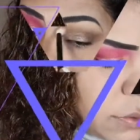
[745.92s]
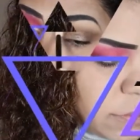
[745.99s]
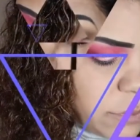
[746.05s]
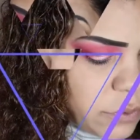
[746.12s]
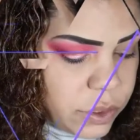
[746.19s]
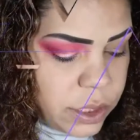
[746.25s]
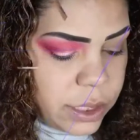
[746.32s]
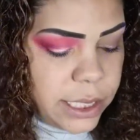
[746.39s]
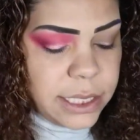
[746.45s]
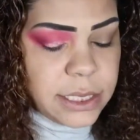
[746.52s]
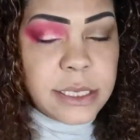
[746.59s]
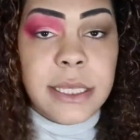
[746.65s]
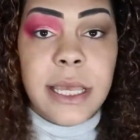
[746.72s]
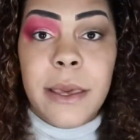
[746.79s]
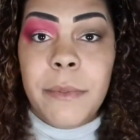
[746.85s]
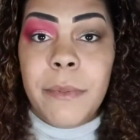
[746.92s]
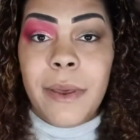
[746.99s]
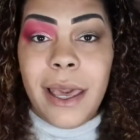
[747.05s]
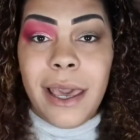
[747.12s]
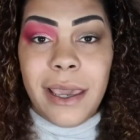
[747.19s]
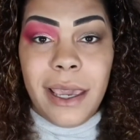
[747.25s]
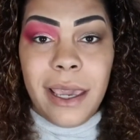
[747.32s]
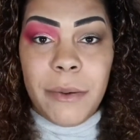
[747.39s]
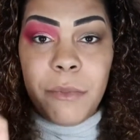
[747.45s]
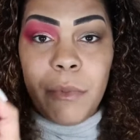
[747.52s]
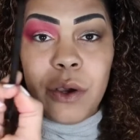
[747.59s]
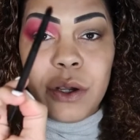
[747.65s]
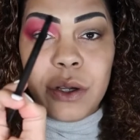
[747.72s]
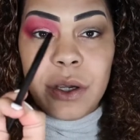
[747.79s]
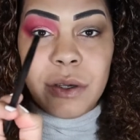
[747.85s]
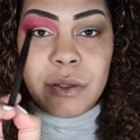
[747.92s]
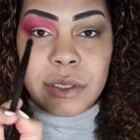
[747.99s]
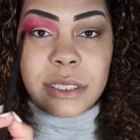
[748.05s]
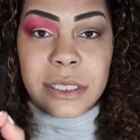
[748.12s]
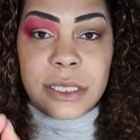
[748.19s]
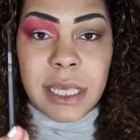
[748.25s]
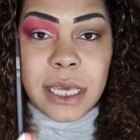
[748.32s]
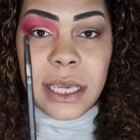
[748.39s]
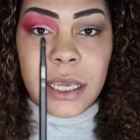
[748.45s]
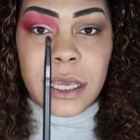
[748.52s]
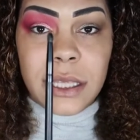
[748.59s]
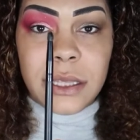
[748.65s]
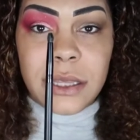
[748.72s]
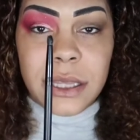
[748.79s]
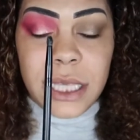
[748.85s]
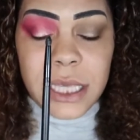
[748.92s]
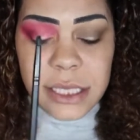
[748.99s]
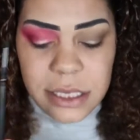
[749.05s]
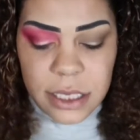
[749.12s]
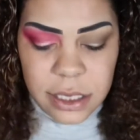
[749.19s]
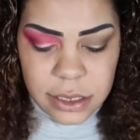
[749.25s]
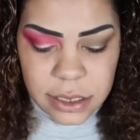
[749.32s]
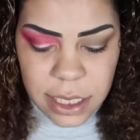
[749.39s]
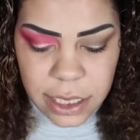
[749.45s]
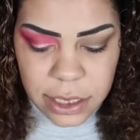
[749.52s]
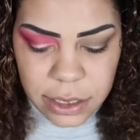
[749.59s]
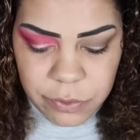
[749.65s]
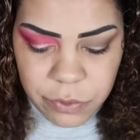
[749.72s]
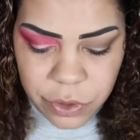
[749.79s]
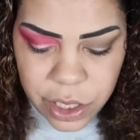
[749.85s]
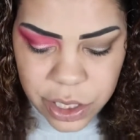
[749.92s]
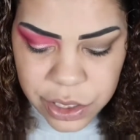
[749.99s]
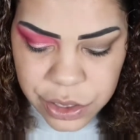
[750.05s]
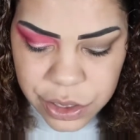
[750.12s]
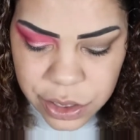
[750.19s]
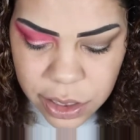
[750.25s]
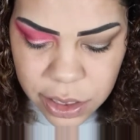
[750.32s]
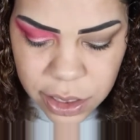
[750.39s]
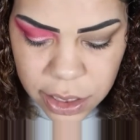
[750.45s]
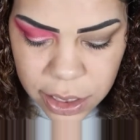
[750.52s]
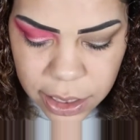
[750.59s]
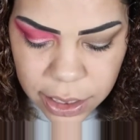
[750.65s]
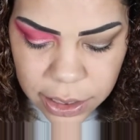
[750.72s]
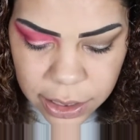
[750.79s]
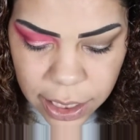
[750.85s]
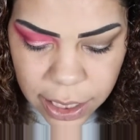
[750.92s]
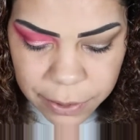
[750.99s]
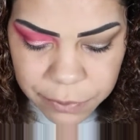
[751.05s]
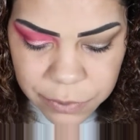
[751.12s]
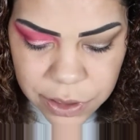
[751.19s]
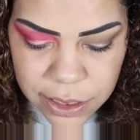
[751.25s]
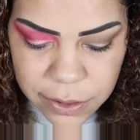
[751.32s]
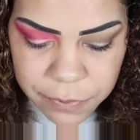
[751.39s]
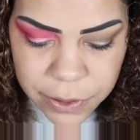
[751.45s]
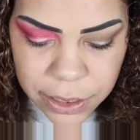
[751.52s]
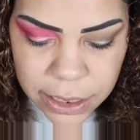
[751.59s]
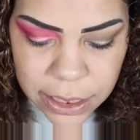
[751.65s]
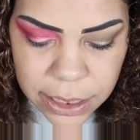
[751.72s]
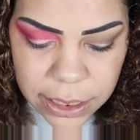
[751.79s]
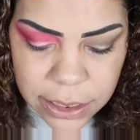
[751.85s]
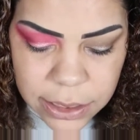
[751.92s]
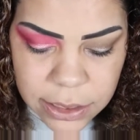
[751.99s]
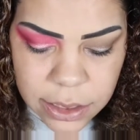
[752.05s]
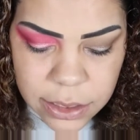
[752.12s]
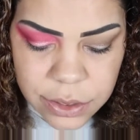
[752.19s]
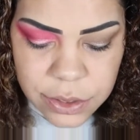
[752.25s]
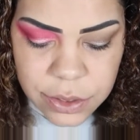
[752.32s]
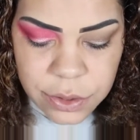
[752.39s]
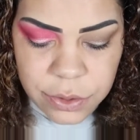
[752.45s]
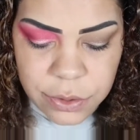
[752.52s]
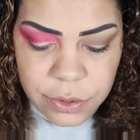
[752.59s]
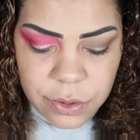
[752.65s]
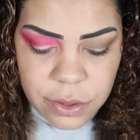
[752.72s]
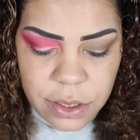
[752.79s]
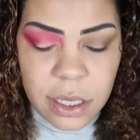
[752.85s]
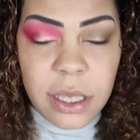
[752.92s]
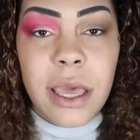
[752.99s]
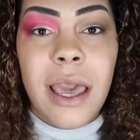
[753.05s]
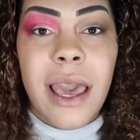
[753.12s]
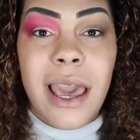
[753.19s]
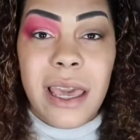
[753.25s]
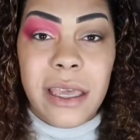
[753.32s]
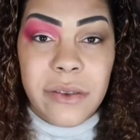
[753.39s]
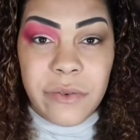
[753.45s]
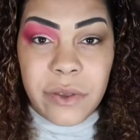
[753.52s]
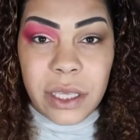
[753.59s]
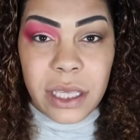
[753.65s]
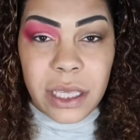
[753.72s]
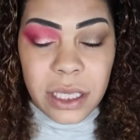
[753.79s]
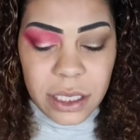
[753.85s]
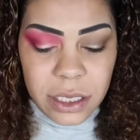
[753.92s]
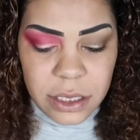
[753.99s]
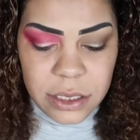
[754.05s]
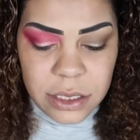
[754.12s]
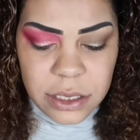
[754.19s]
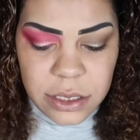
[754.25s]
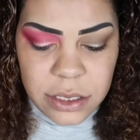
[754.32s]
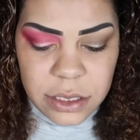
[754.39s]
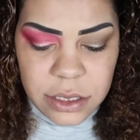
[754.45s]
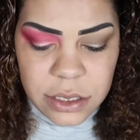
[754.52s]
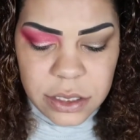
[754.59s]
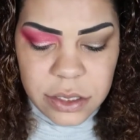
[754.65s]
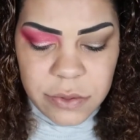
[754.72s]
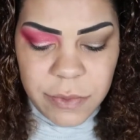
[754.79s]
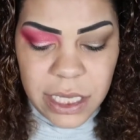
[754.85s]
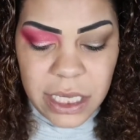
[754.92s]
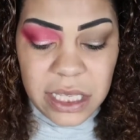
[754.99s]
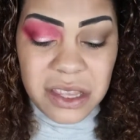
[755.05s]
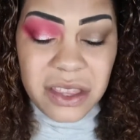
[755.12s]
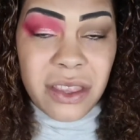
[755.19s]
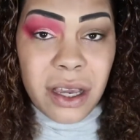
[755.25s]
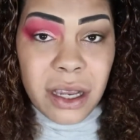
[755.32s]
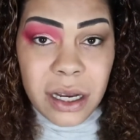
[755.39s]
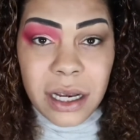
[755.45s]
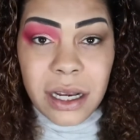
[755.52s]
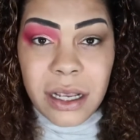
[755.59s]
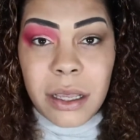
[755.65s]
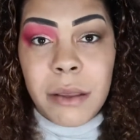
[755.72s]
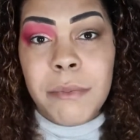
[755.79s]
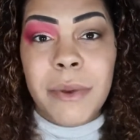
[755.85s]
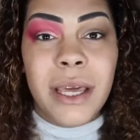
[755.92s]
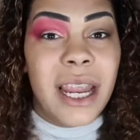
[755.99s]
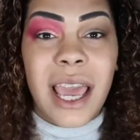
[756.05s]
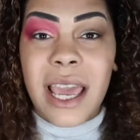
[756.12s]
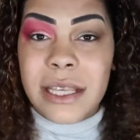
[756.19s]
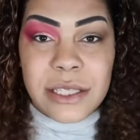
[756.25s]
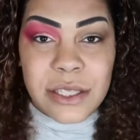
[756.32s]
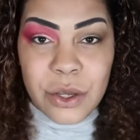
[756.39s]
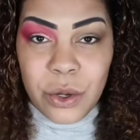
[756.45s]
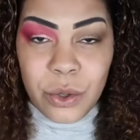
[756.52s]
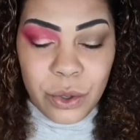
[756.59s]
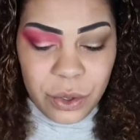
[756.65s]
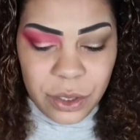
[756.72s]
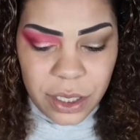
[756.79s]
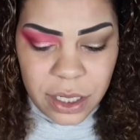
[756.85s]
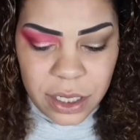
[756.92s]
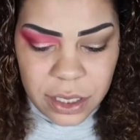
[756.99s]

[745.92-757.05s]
For the next step, I am going to take this tiny brush and I'm dipping into Ivy to make it dark but ice cold.